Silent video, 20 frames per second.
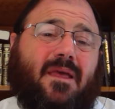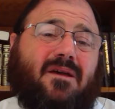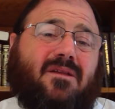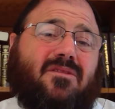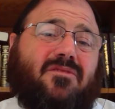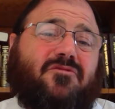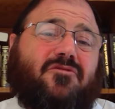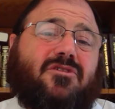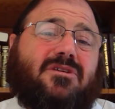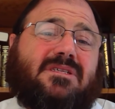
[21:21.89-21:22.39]
The
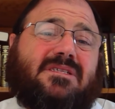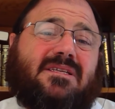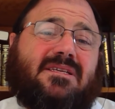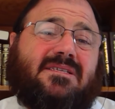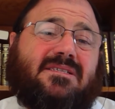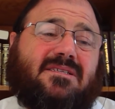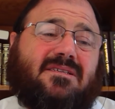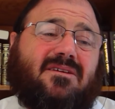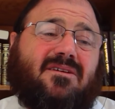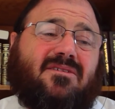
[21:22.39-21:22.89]
first
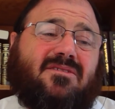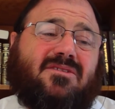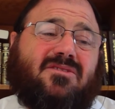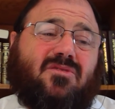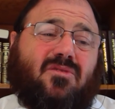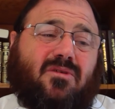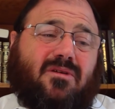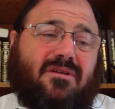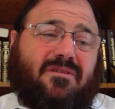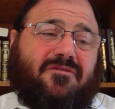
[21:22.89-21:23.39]
is a
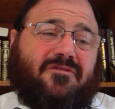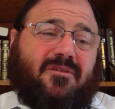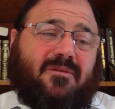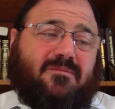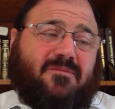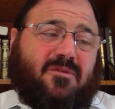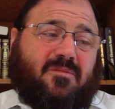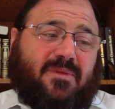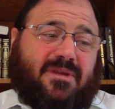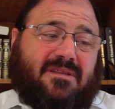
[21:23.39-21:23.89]
story from
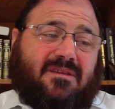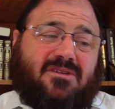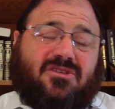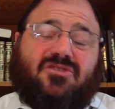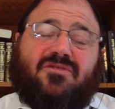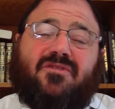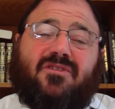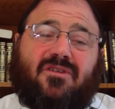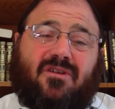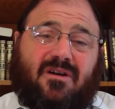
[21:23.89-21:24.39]
the
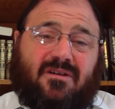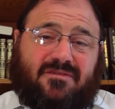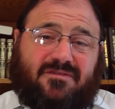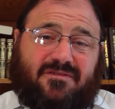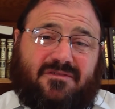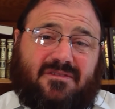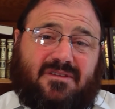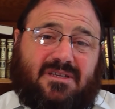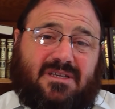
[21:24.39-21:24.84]
Baditchev Rav,